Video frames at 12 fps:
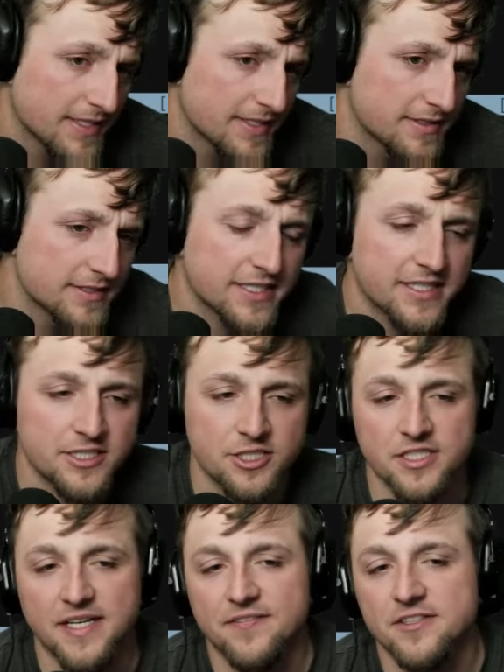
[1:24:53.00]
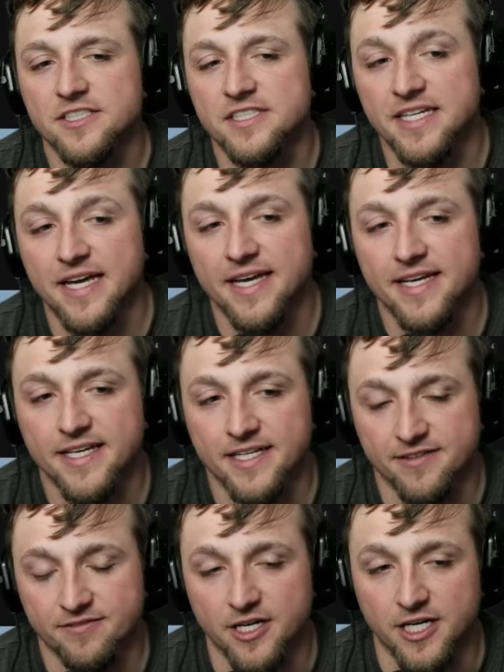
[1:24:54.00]
Like, this should definitely take an
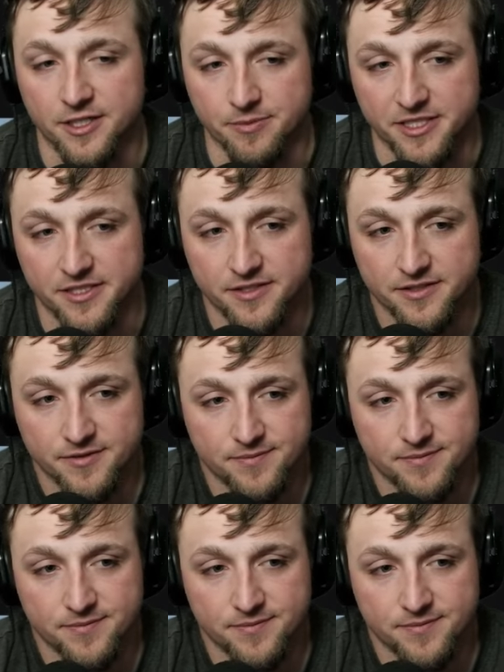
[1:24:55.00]
environment.